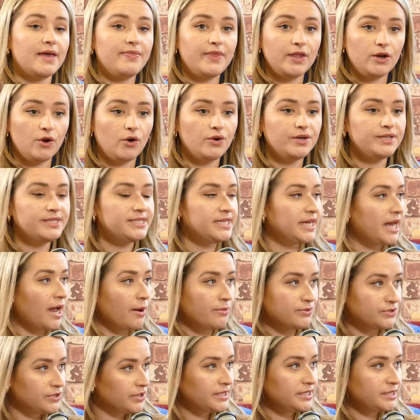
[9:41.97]
And then honestly, I
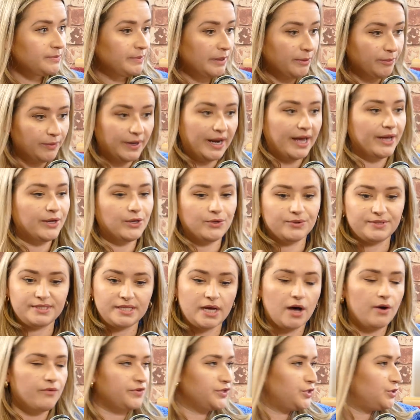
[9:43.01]
was looking to people like
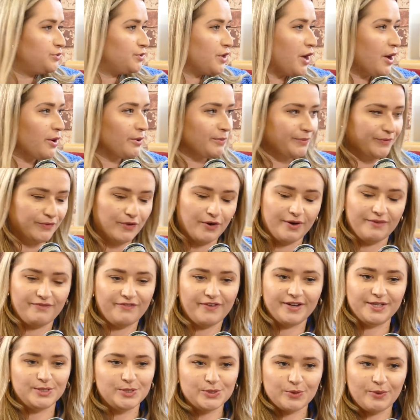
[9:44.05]
yourself, as you know, we've got a
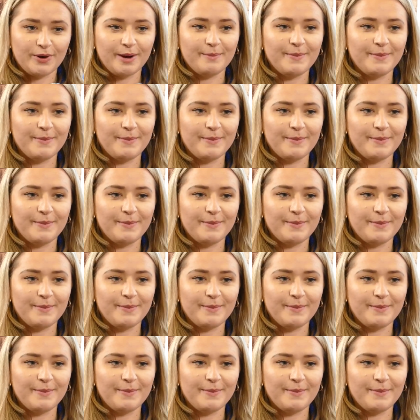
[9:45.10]
funny story